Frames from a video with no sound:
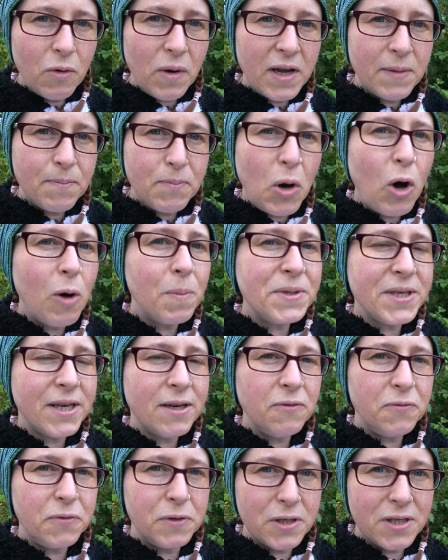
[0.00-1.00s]
I popped
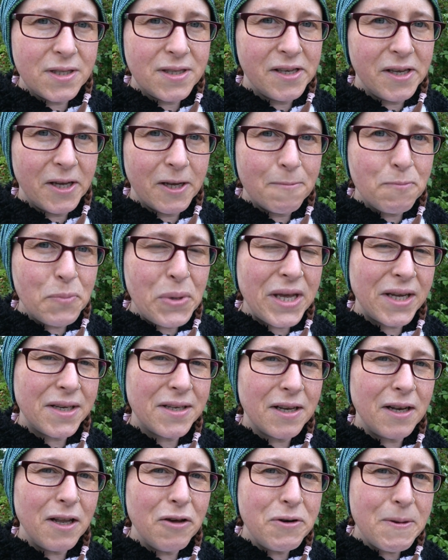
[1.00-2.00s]
out first thing and picked
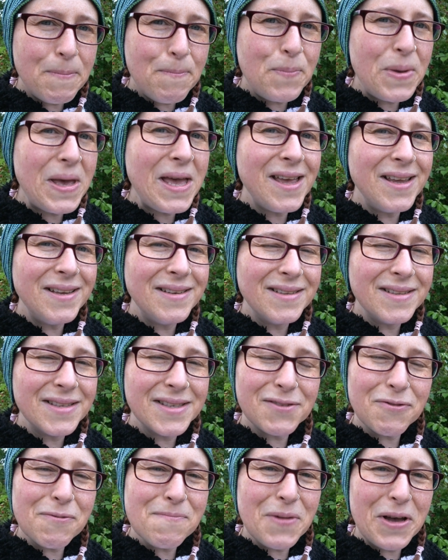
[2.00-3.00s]
a load of
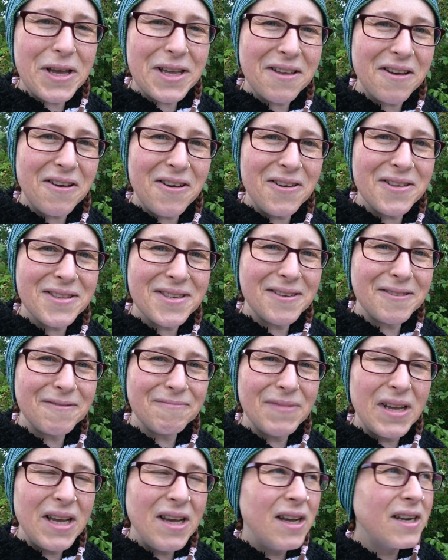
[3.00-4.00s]
beans from my garden.
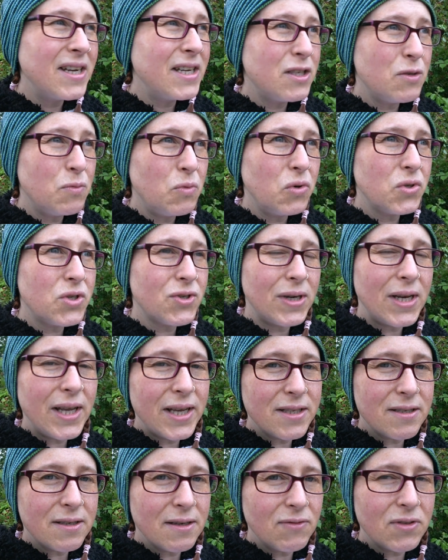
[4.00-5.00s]
Need to water it
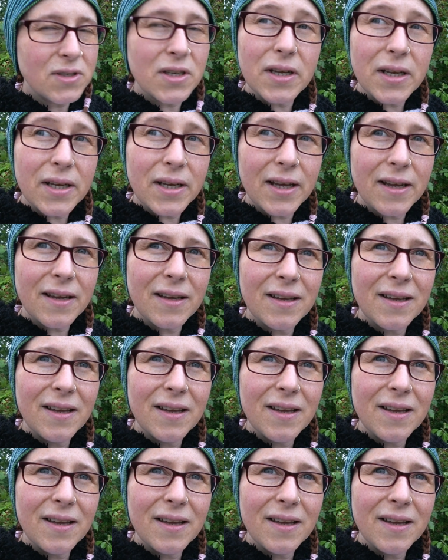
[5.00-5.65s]
later, haven't done it yet.